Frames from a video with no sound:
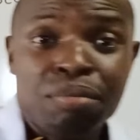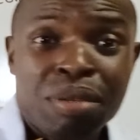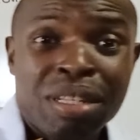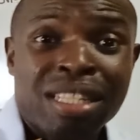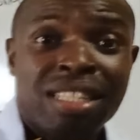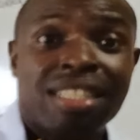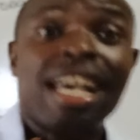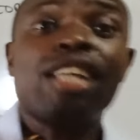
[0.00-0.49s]

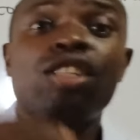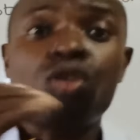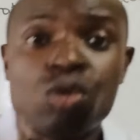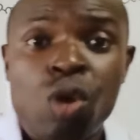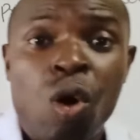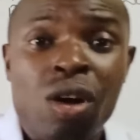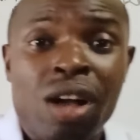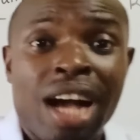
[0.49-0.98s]
be
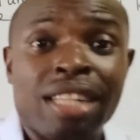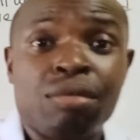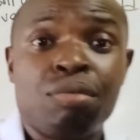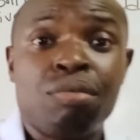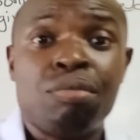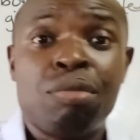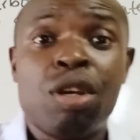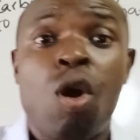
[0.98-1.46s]
settled or
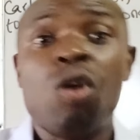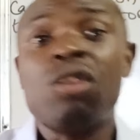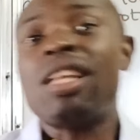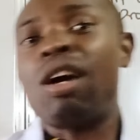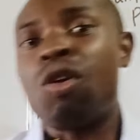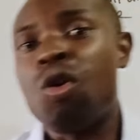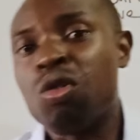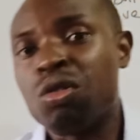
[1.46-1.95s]
can be
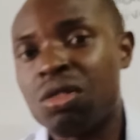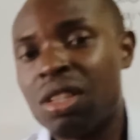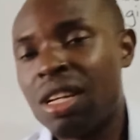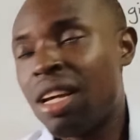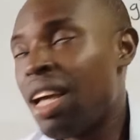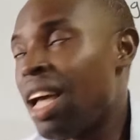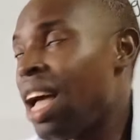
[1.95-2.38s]
undergone.